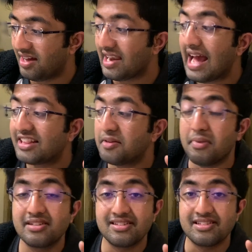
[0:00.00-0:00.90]
Like the
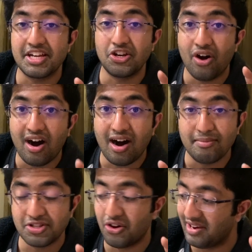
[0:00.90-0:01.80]
muscles in your
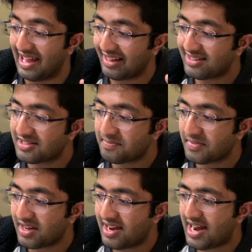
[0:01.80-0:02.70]
arms or legs,
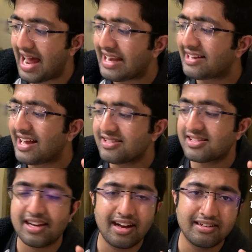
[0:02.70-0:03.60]
and it
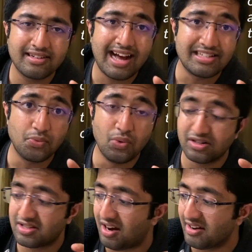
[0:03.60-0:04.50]
gets tired as it
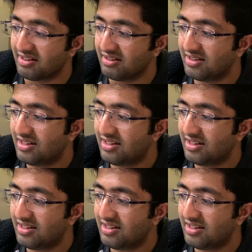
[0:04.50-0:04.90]
works harder.